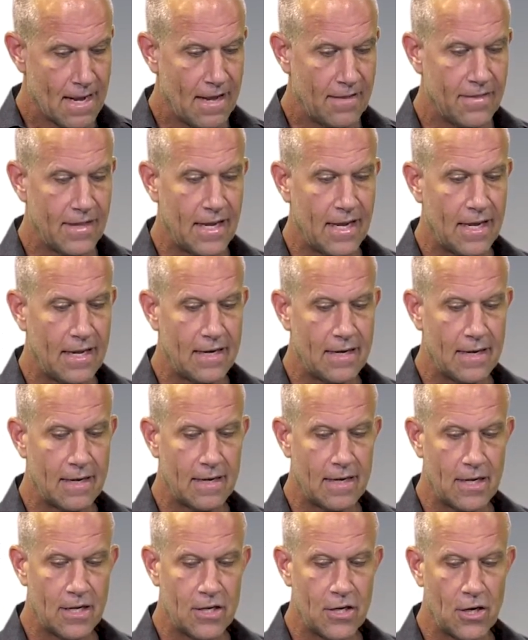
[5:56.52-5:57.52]
then,
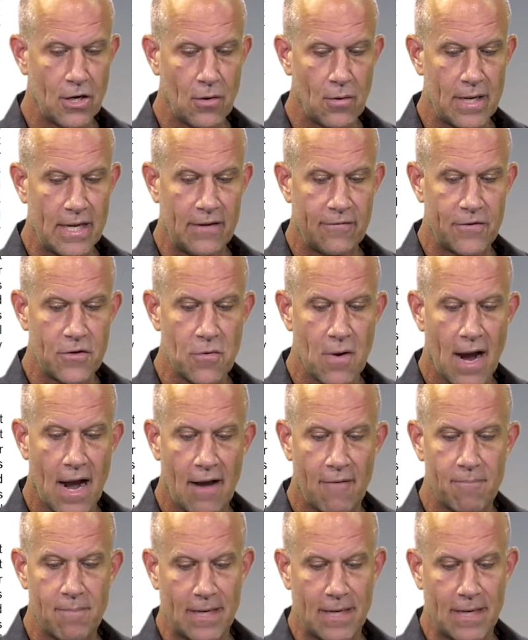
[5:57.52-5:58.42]
if you have